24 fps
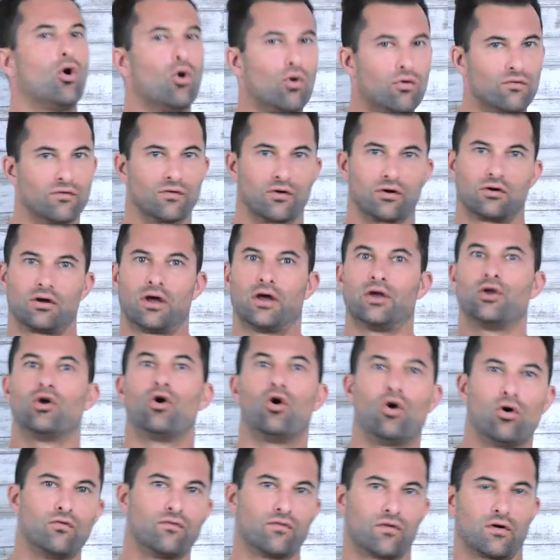over and
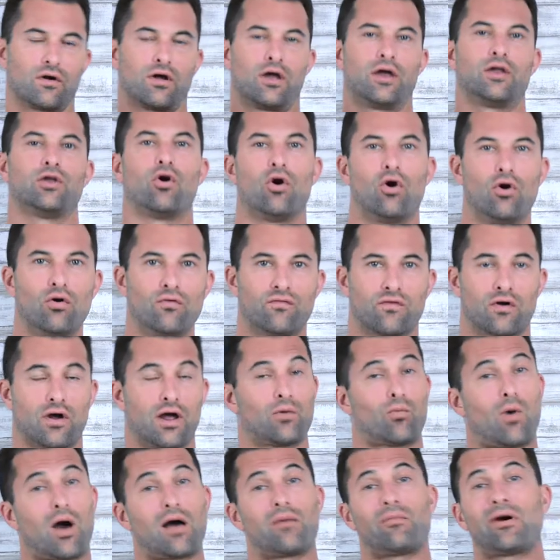over and over.
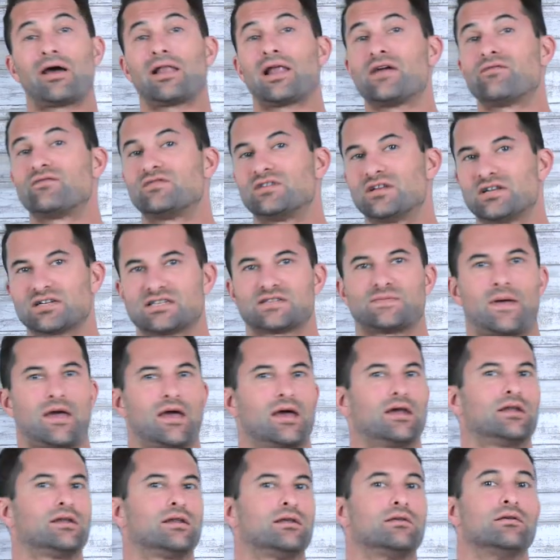And while my life did
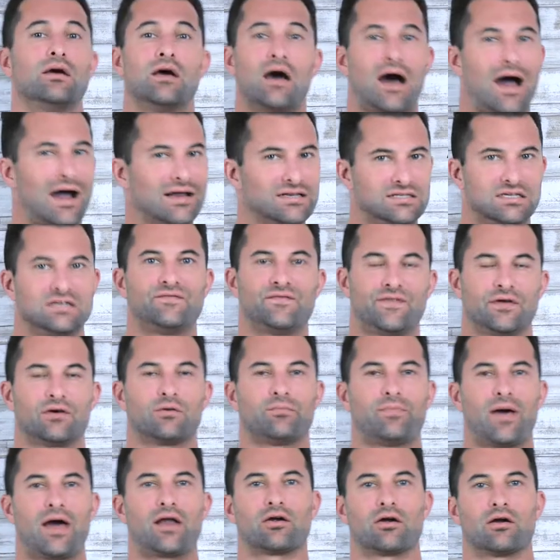expand and I did feel
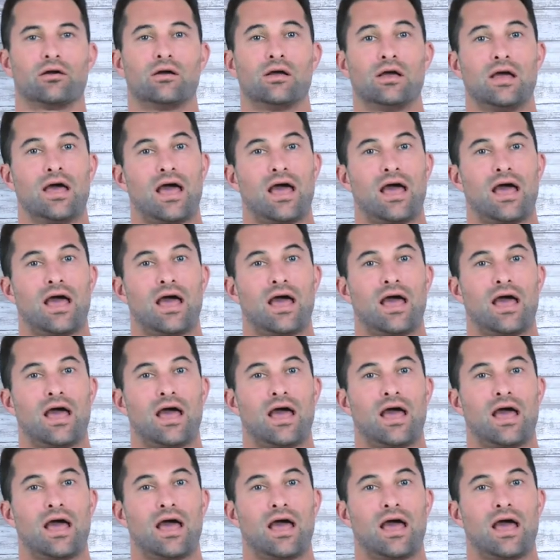better,